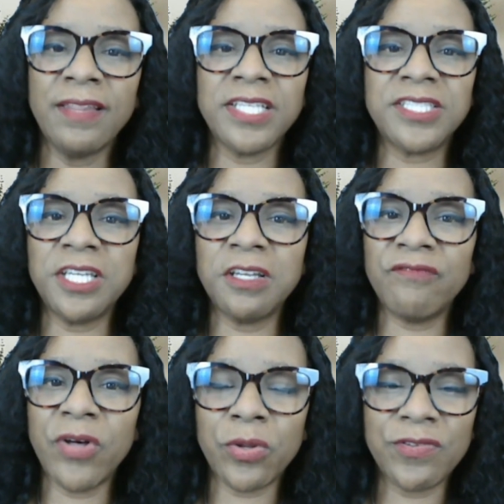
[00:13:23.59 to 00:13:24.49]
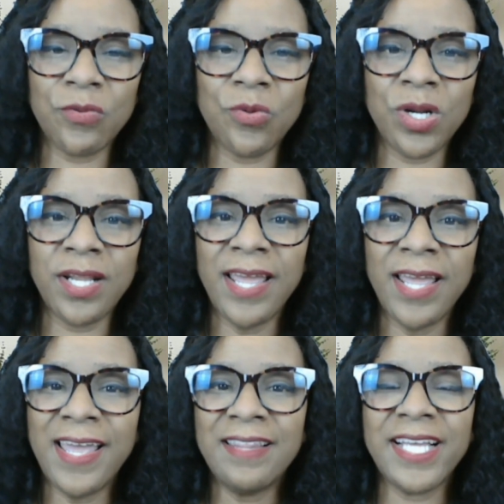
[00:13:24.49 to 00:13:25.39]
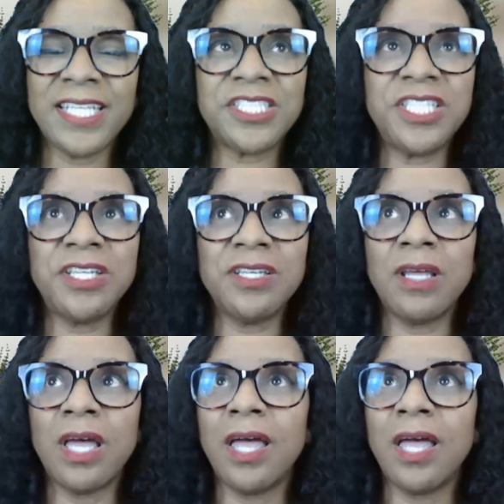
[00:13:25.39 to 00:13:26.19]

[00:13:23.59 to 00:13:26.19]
that she could focus on, that she could,